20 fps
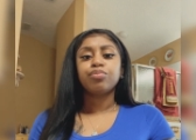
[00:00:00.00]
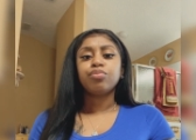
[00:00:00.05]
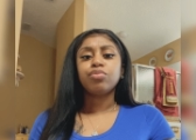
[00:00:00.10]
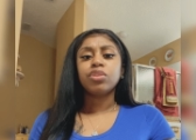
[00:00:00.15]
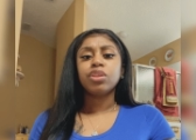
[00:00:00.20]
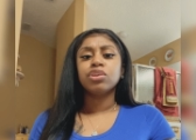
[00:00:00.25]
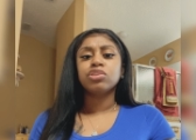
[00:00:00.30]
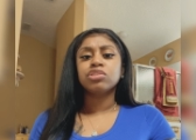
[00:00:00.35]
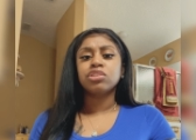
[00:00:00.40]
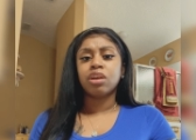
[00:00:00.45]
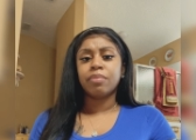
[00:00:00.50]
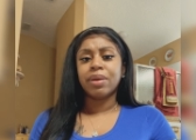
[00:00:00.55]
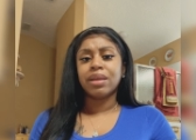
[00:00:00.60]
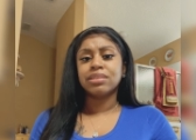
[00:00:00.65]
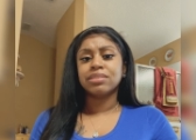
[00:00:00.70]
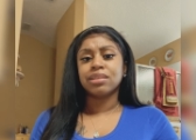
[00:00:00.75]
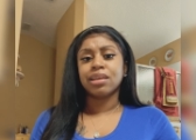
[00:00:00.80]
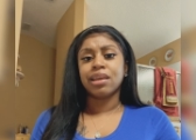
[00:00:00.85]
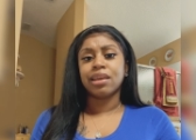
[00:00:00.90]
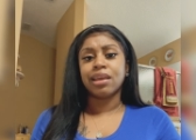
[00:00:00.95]
start by
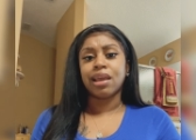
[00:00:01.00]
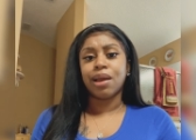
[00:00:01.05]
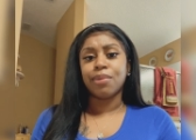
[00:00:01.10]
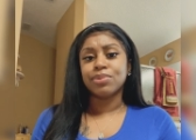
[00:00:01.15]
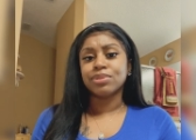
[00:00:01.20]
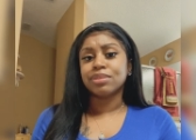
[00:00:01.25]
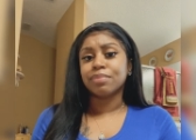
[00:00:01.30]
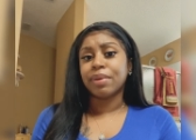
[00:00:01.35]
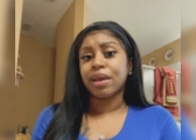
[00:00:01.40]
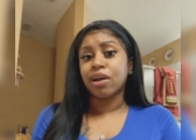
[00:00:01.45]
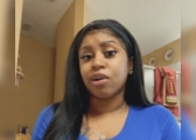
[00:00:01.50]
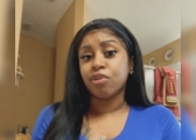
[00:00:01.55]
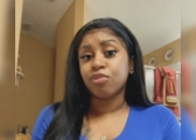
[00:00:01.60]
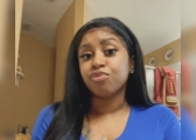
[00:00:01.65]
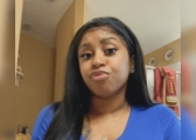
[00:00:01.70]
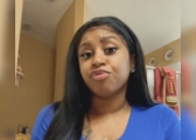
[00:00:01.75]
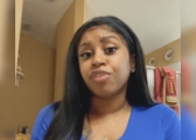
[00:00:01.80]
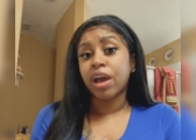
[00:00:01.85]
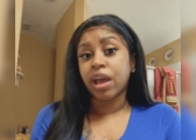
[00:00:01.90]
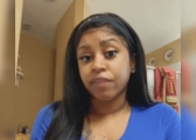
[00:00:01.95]
saying I was
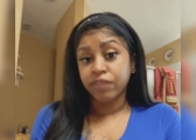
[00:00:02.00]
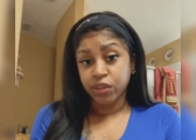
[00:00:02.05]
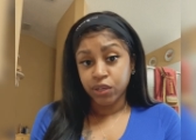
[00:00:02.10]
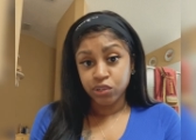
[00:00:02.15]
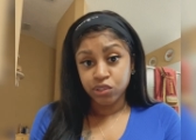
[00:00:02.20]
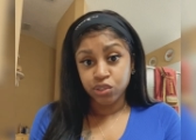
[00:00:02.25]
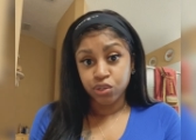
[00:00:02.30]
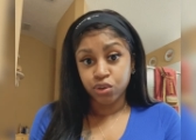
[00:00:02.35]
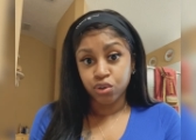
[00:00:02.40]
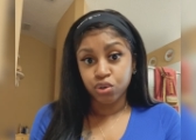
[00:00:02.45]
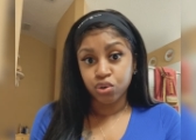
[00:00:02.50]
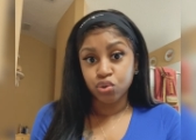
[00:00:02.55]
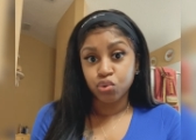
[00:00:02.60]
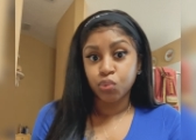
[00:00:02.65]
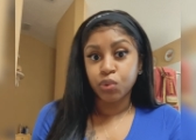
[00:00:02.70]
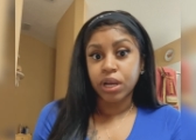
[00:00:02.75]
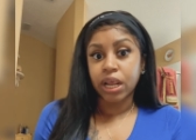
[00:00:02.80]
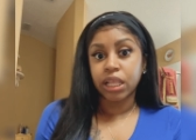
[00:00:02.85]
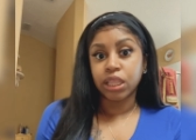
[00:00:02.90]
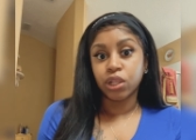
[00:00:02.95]
about 5 years old
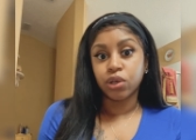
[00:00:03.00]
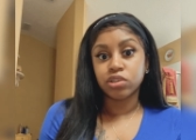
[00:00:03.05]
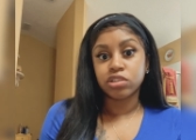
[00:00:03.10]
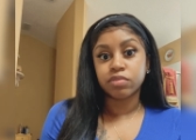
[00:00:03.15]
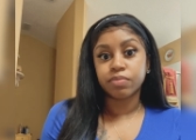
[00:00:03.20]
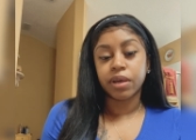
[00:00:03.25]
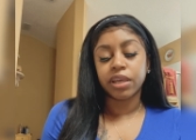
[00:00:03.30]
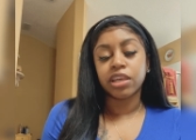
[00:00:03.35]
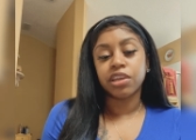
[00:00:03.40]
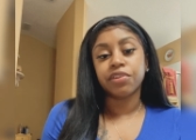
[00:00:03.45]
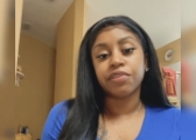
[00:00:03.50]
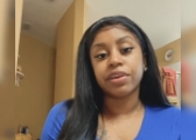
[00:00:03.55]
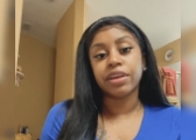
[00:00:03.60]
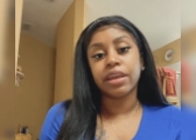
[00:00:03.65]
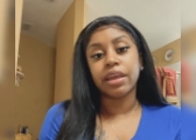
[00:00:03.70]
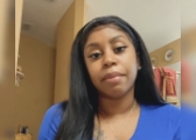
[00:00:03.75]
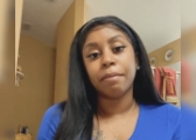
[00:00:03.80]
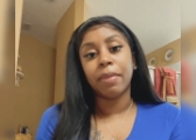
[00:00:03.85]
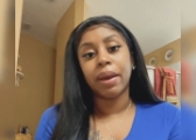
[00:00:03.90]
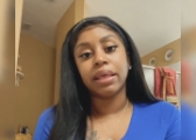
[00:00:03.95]
when I lost my hearing
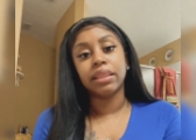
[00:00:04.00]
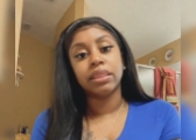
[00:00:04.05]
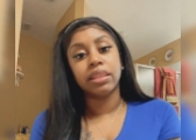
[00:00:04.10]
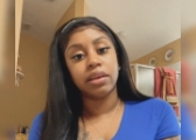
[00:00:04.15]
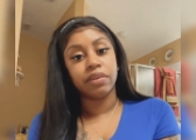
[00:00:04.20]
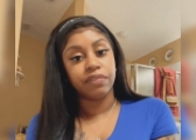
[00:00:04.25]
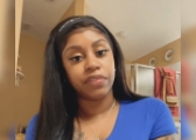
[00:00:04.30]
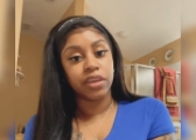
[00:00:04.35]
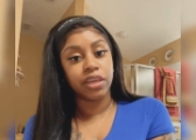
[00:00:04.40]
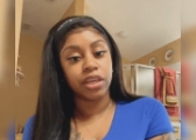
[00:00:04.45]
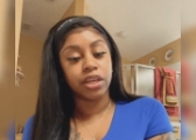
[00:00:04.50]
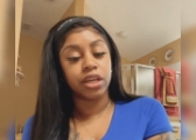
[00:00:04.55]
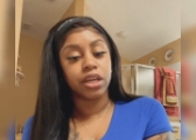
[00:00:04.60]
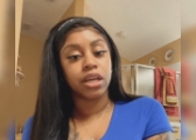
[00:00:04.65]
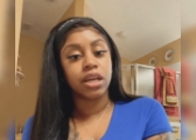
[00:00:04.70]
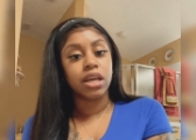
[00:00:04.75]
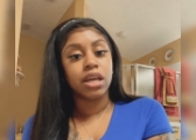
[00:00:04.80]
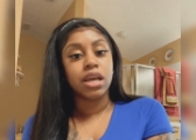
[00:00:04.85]
in my left ear.